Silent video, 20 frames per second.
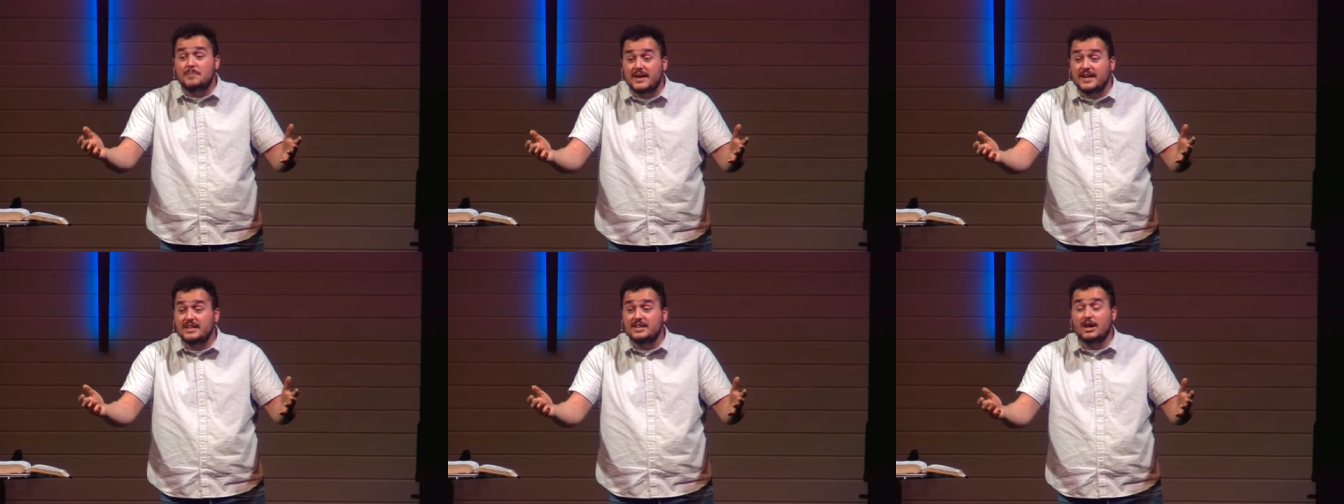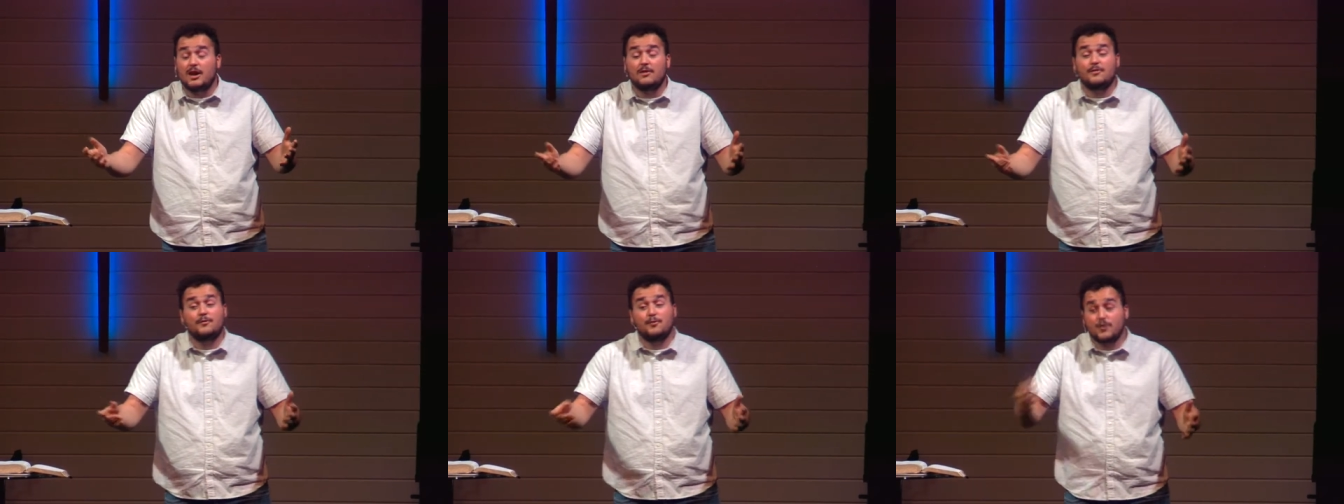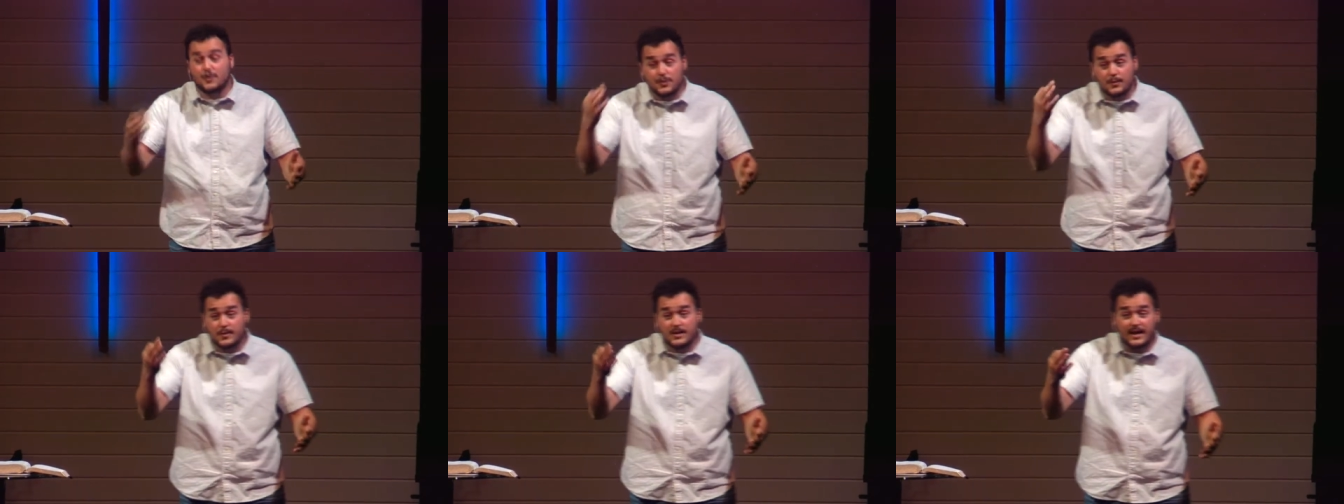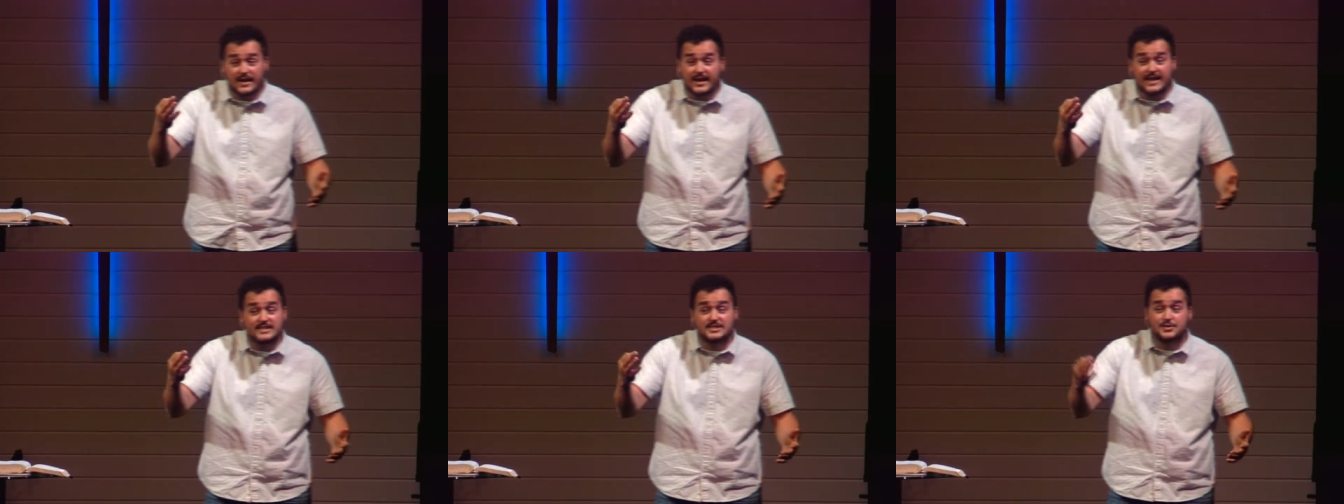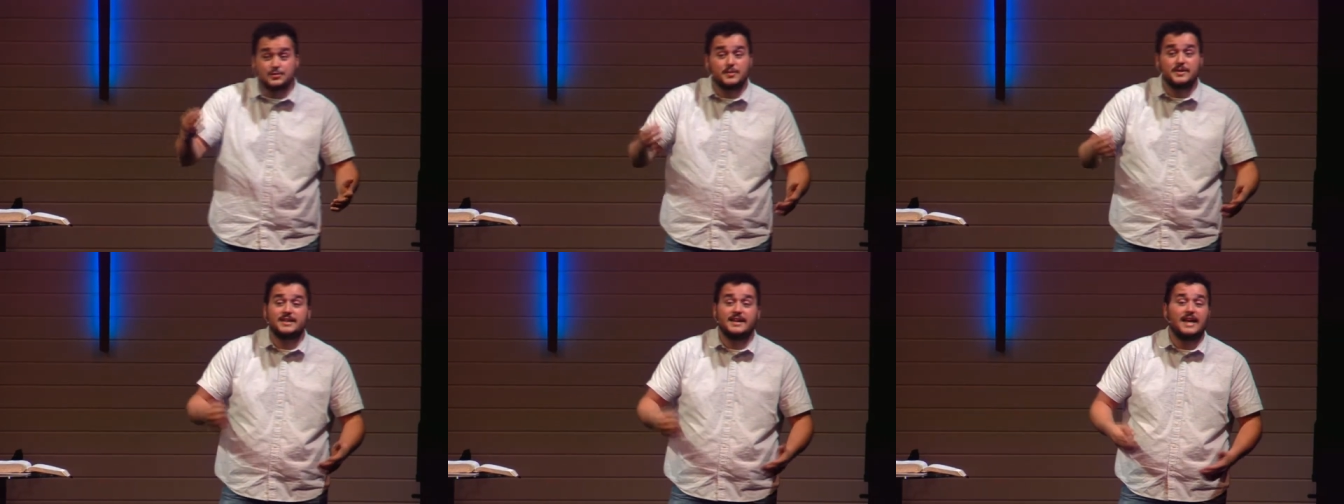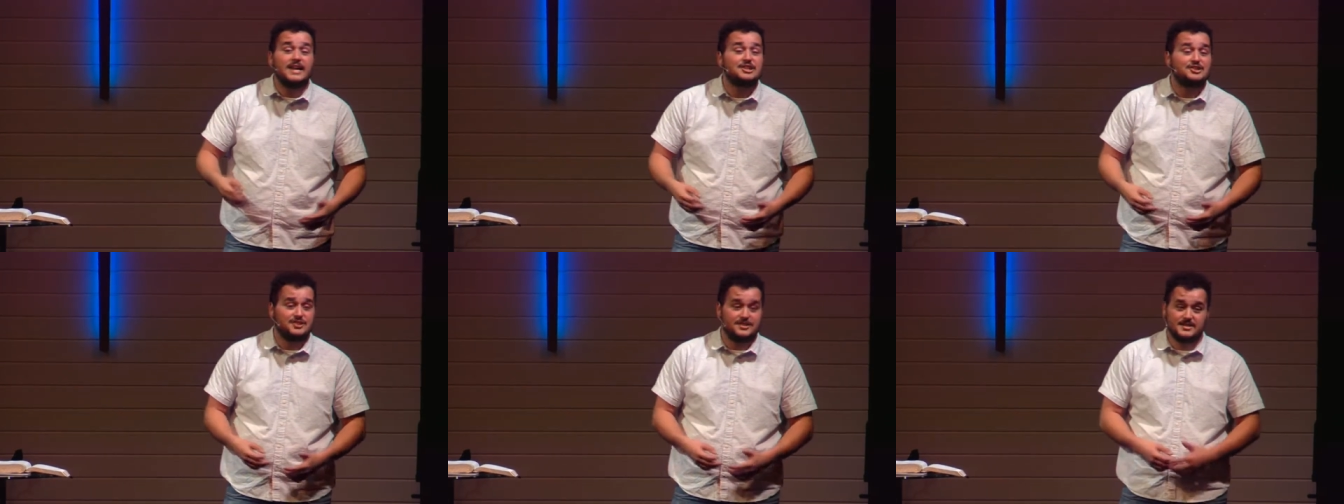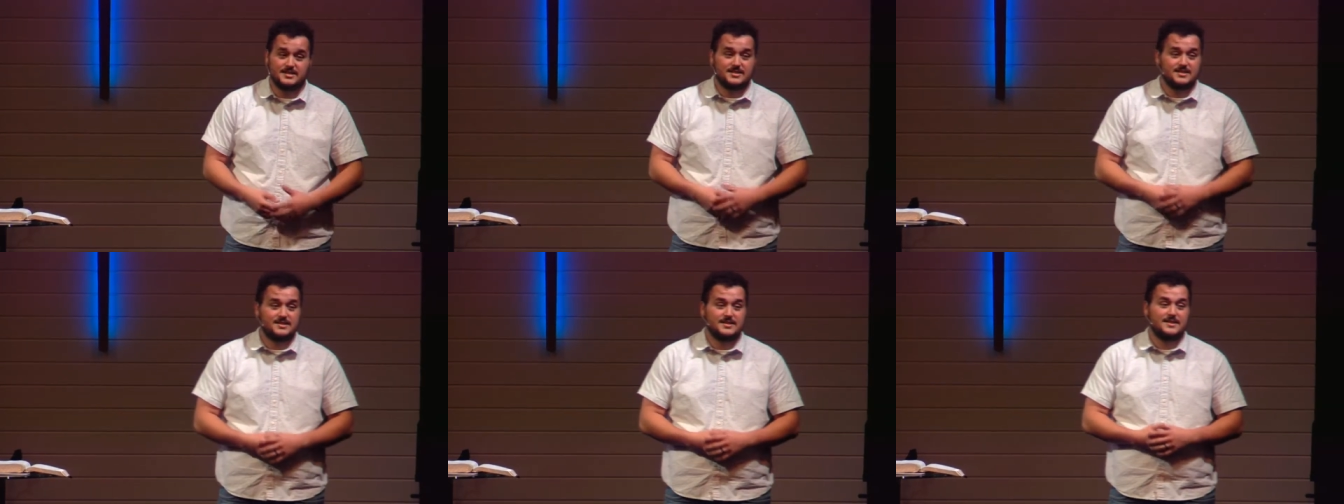big enough for three against three
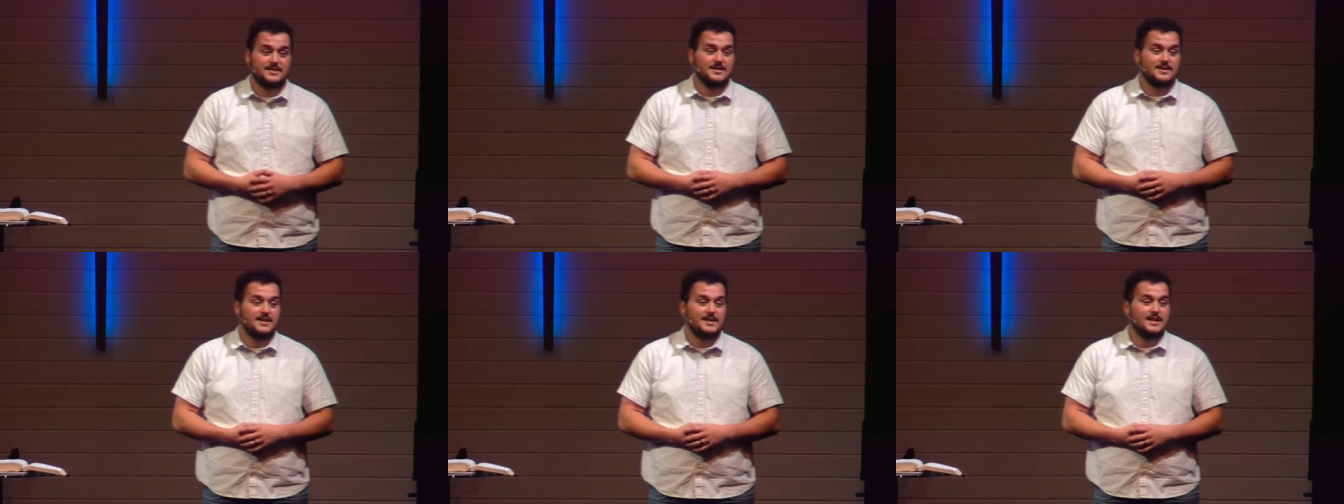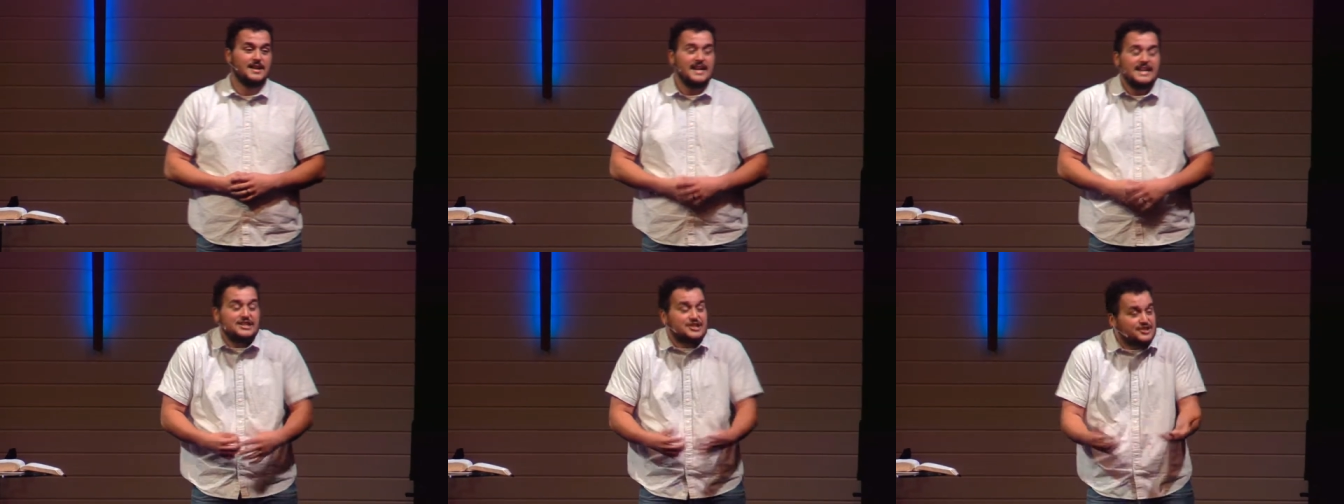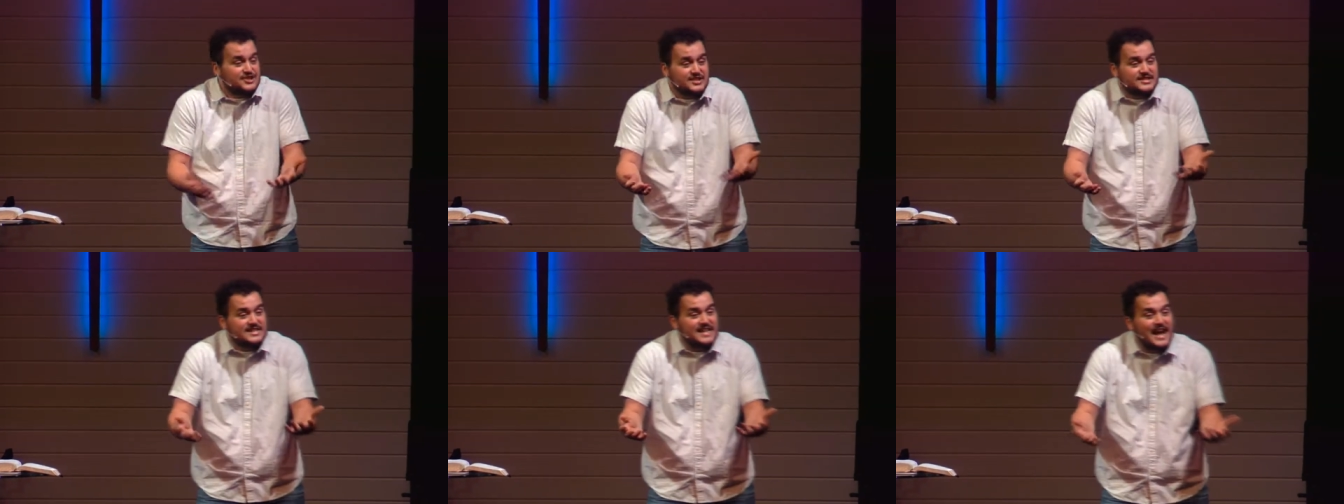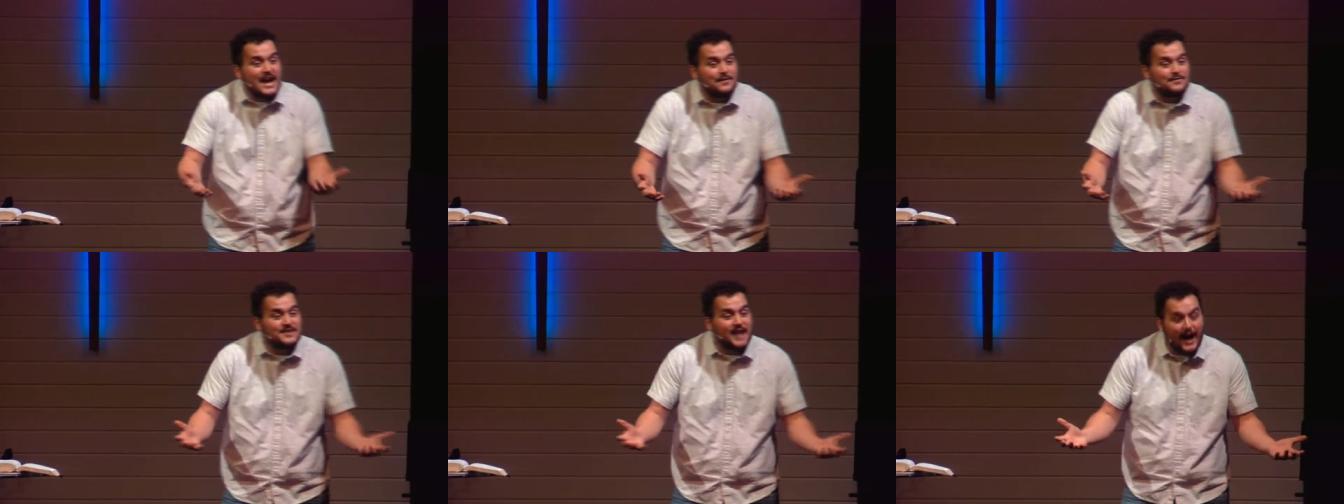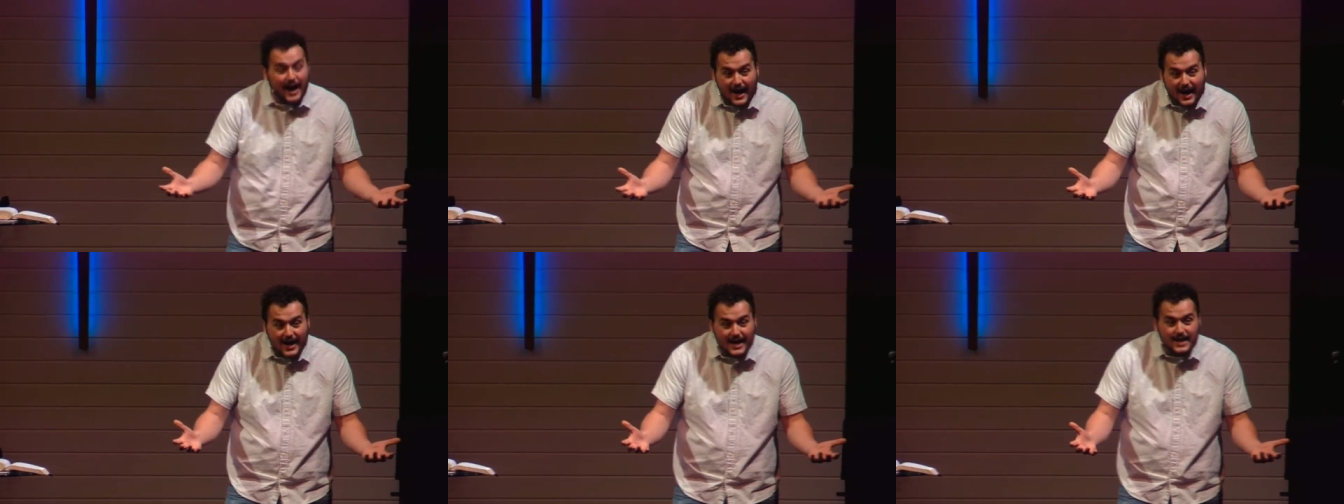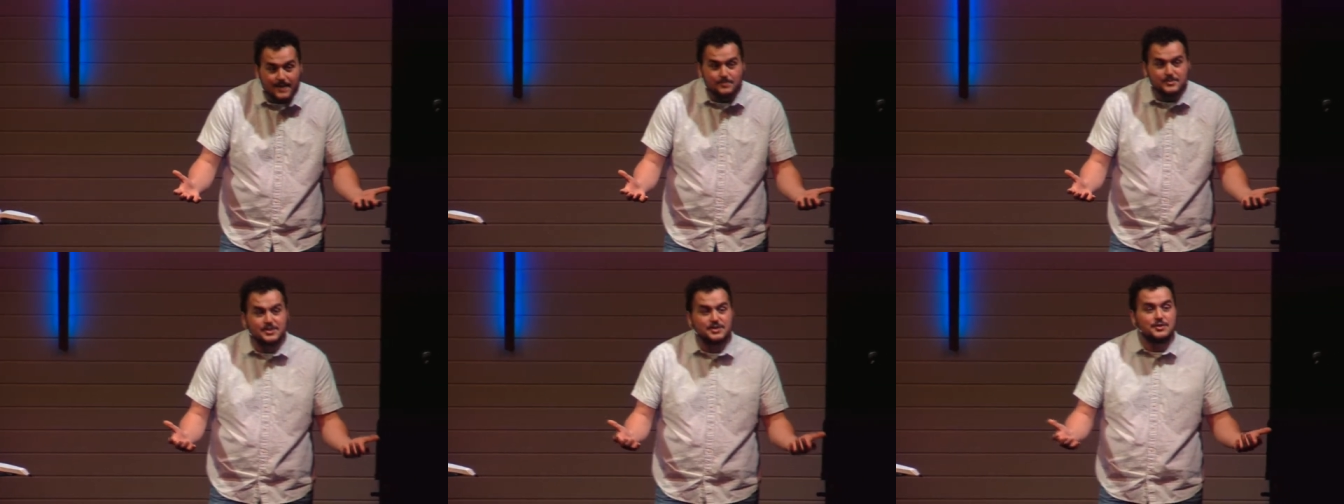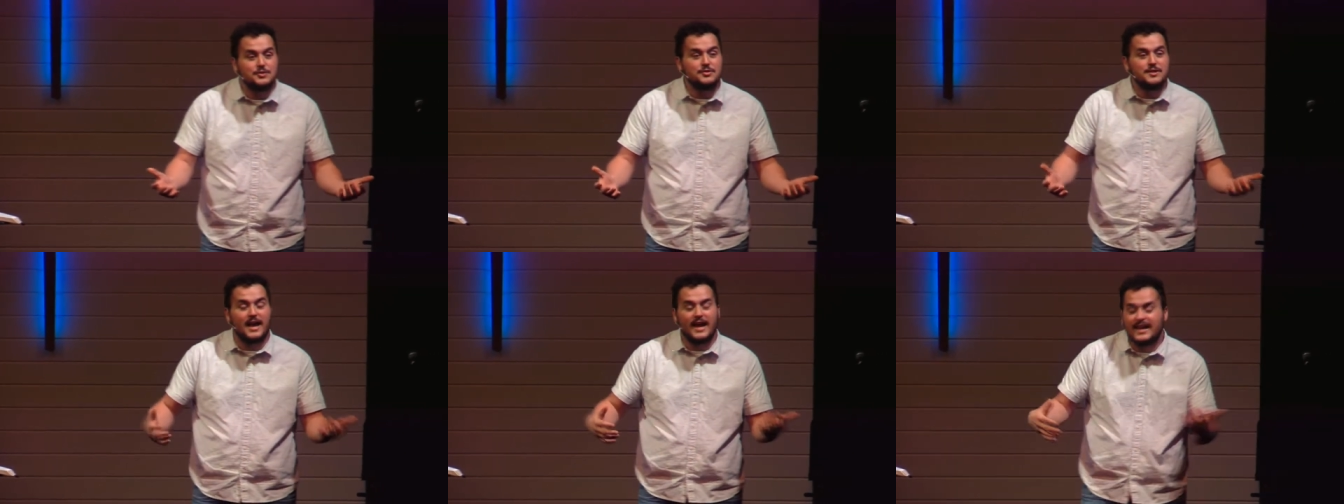nations. He just doesn't have time to
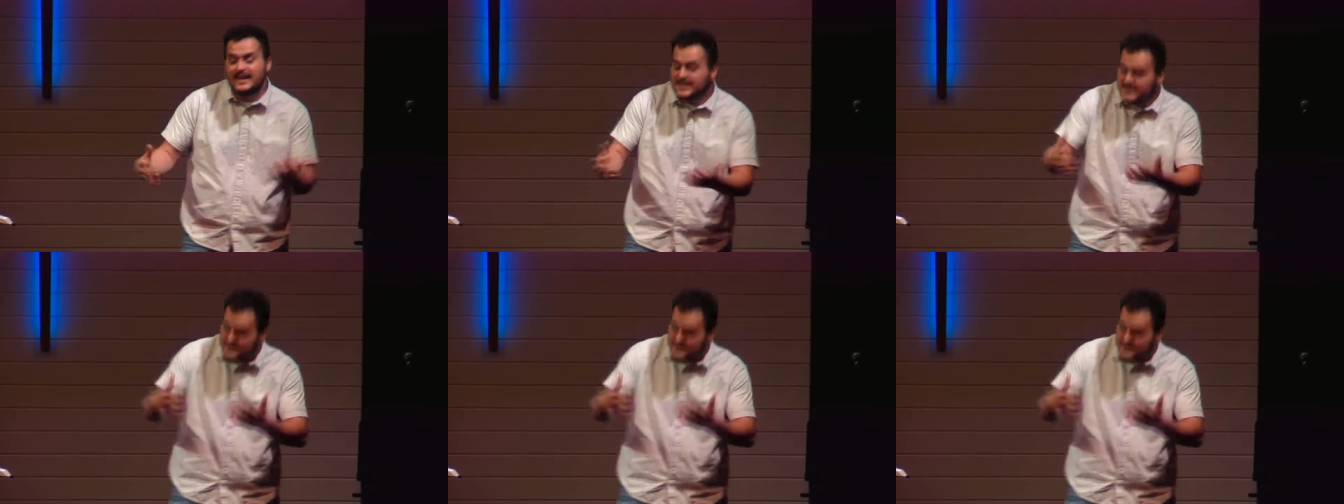do that. He